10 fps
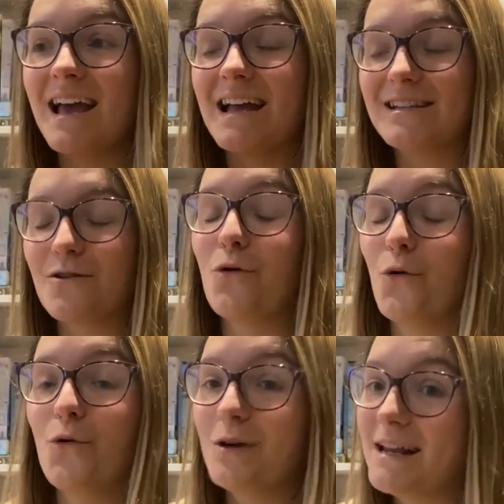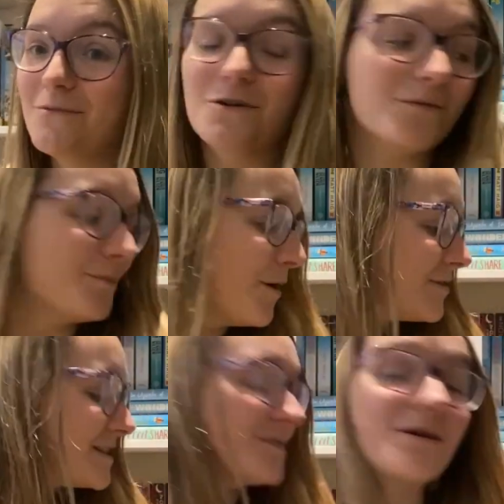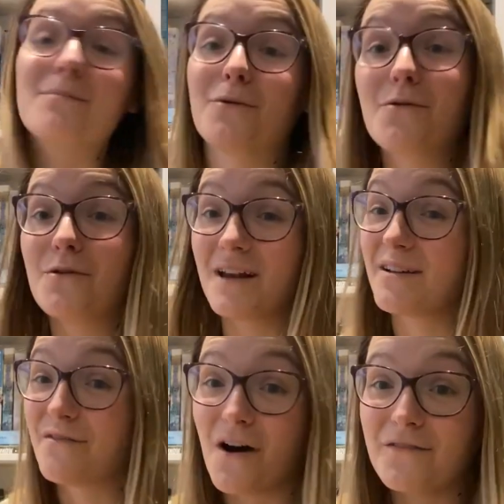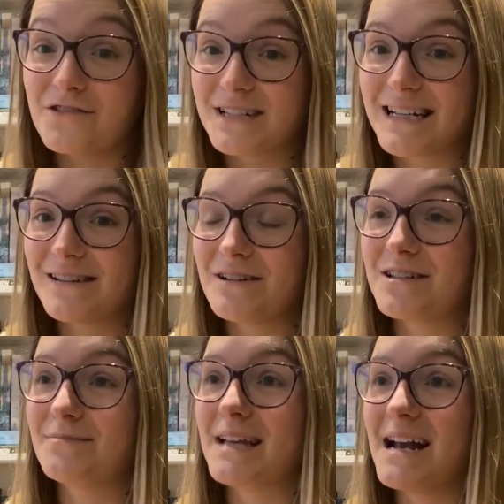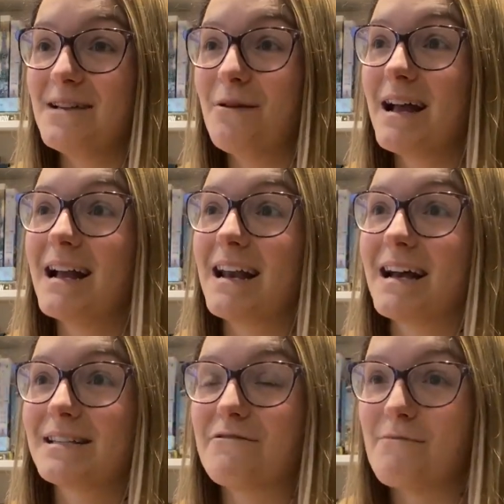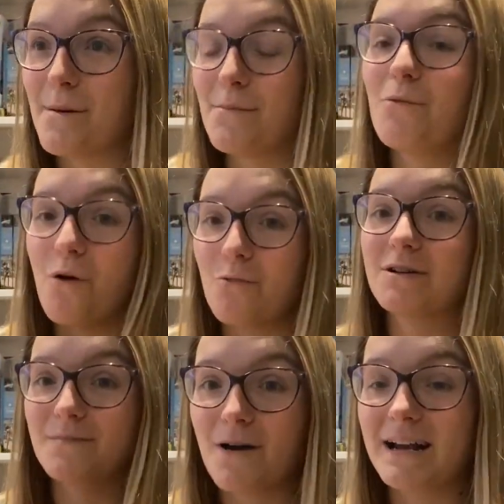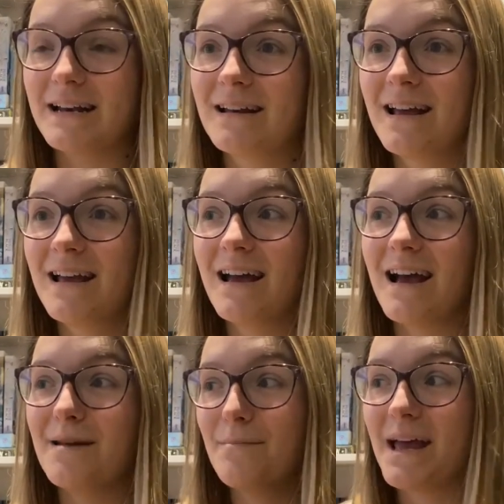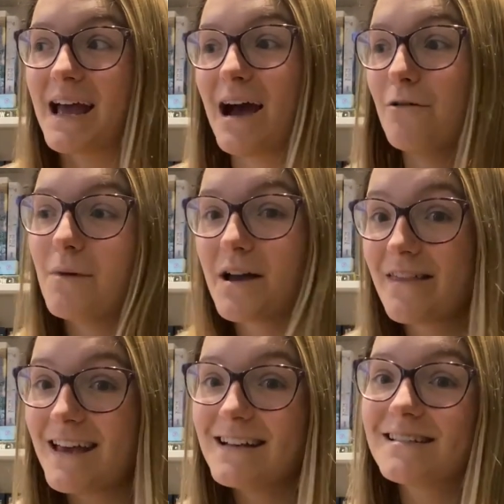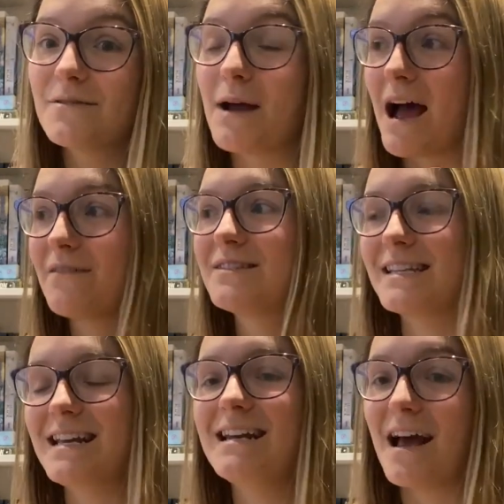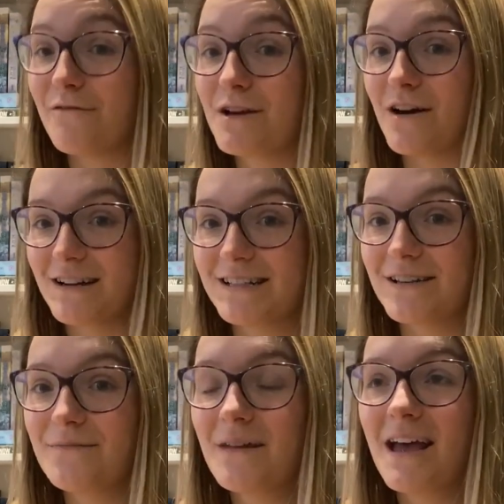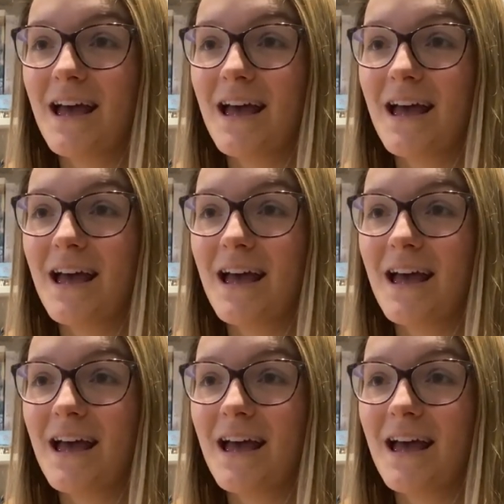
It's all in one box. So I bought like 5 or 6 items anyway and had to remember what was mine and pick out my things. So I have seen every item.